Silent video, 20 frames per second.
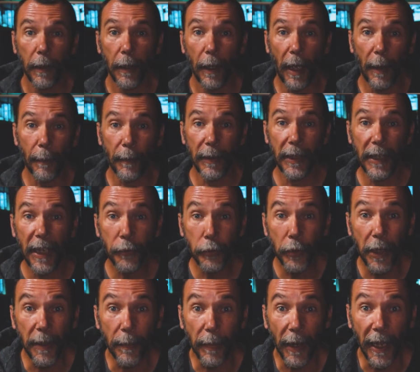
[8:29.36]
I'm
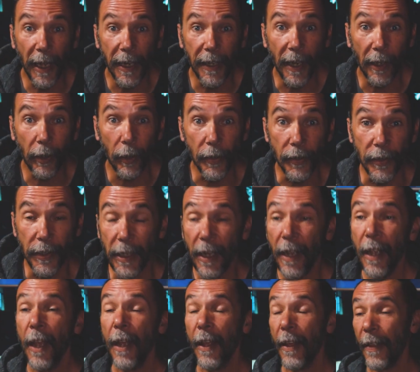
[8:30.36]
literally blind, I can't see.
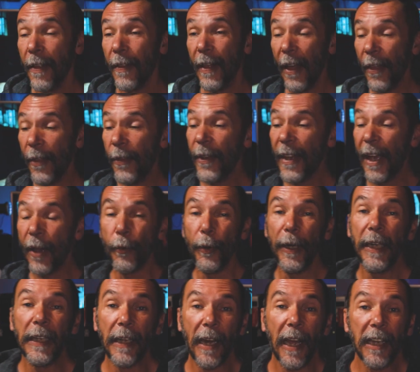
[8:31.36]
The other thing I
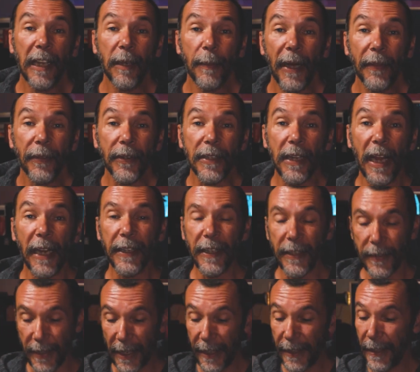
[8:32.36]
really like about this light
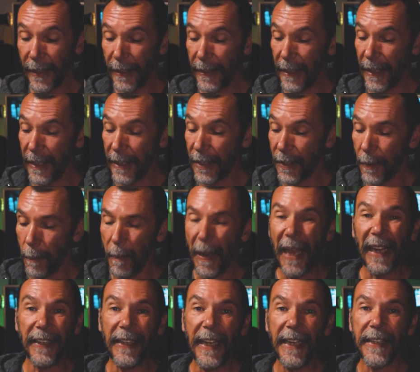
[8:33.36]
is that it is
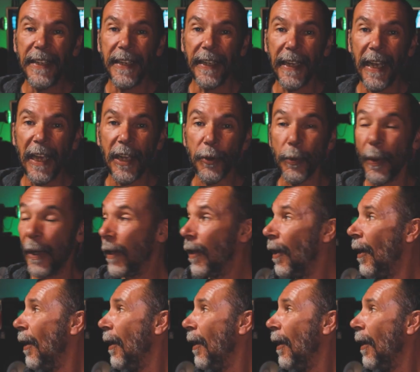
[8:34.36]
magnetic as well.